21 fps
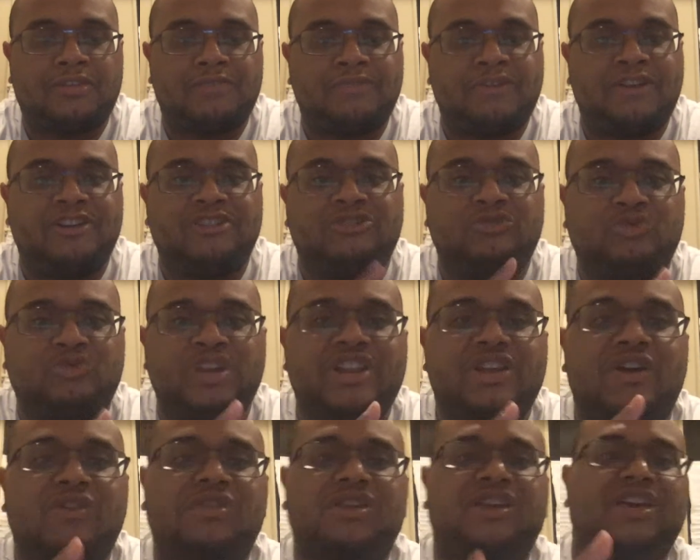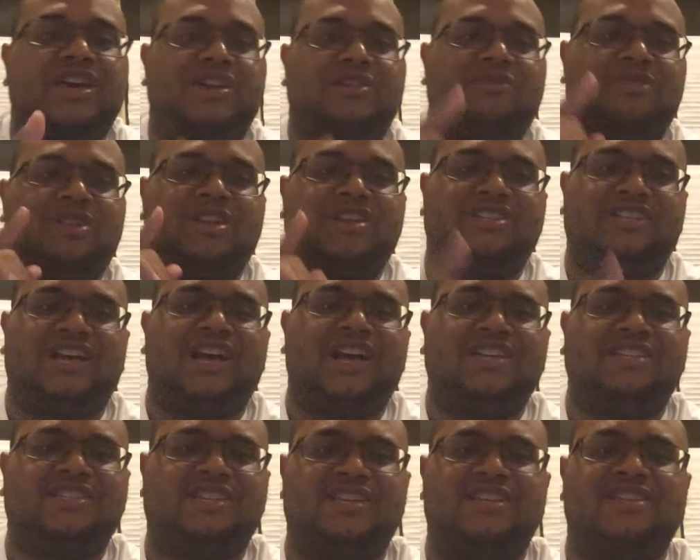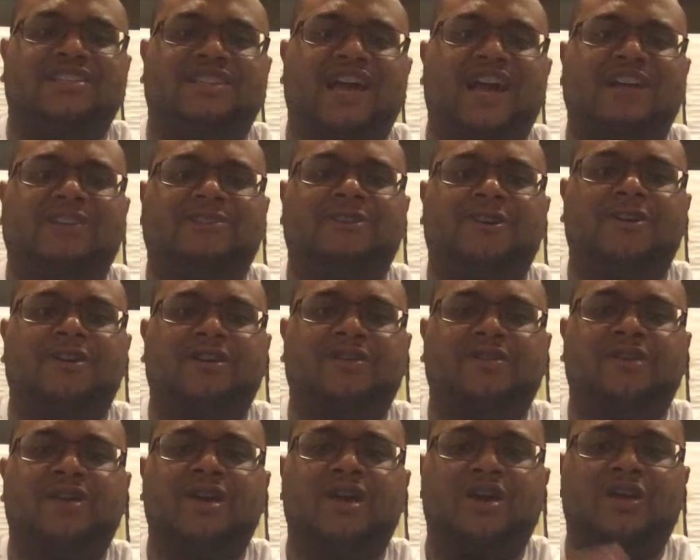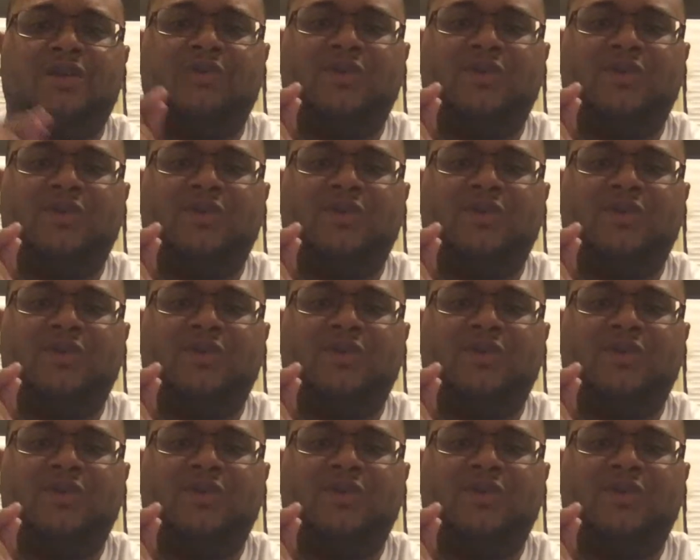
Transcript: Because we don't get, when it's us and it's our turn, we